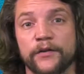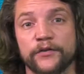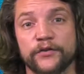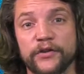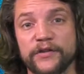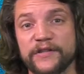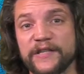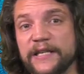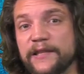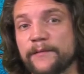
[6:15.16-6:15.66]
So
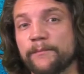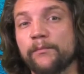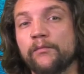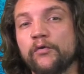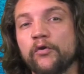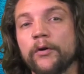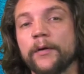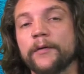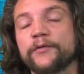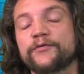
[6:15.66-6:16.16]
you see, the
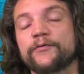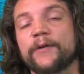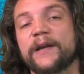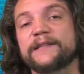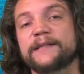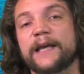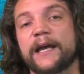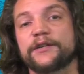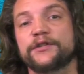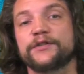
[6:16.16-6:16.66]
more
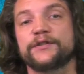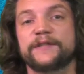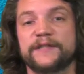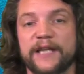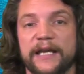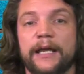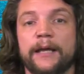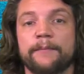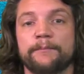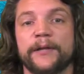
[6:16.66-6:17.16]
transactions
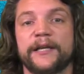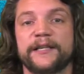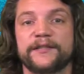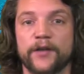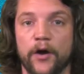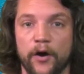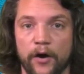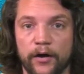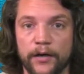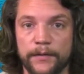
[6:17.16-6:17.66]
taking place
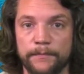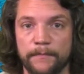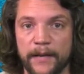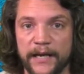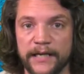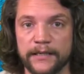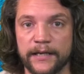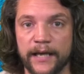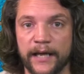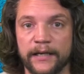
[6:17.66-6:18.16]
on
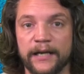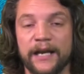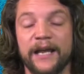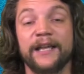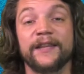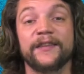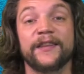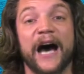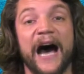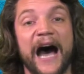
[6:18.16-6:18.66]
mainnet,
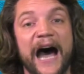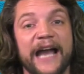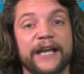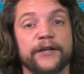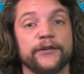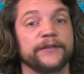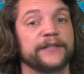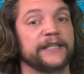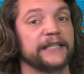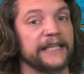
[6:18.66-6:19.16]
the
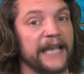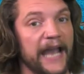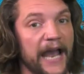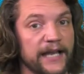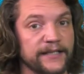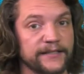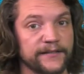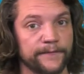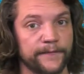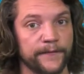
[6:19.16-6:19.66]
higher the
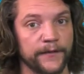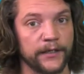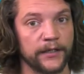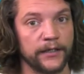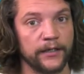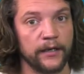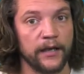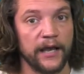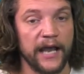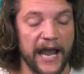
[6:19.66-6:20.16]
gas
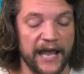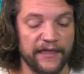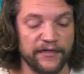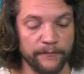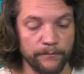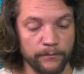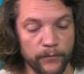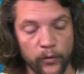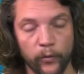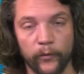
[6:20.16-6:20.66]
fee, and the
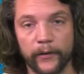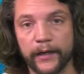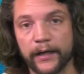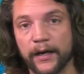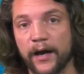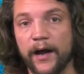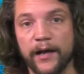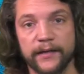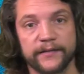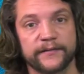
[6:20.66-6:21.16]
more it
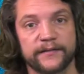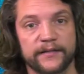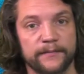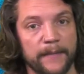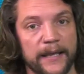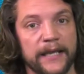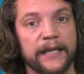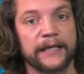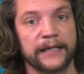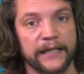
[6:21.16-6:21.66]
costs to
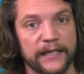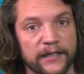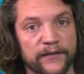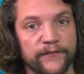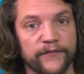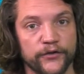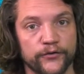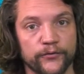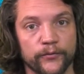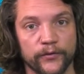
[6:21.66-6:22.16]
make an
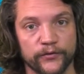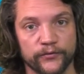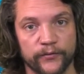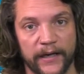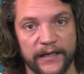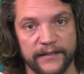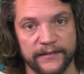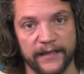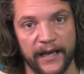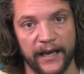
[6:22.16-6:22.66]
individual
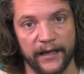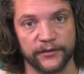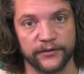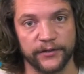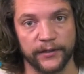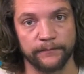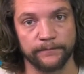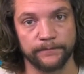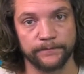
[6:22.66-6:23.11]
transaction.